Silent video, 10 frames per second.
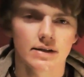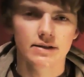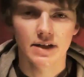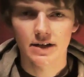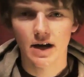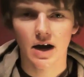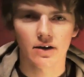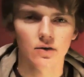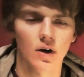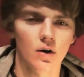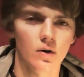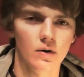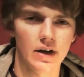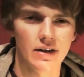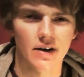did not grow
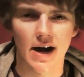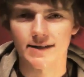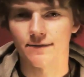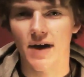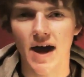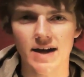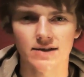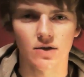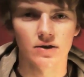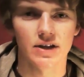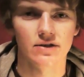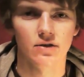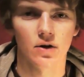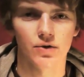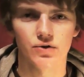either as fast or didn't
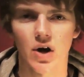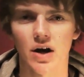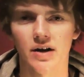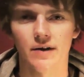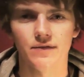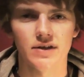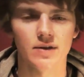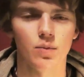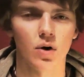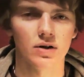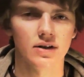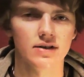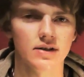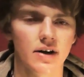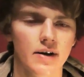grow strong enough to support the
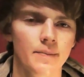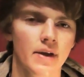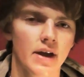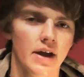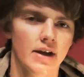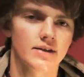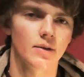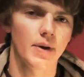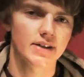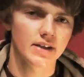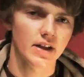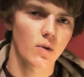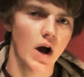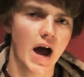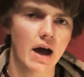sternum. So basically
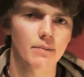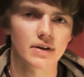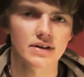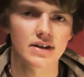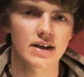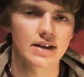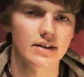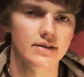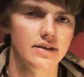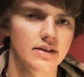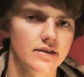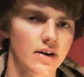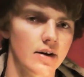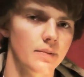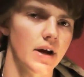what happened is the
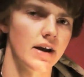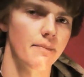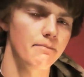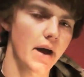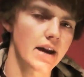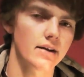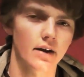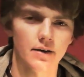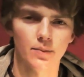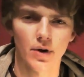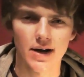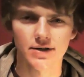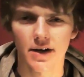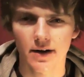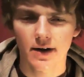sternum kind of bent under
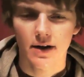pressure,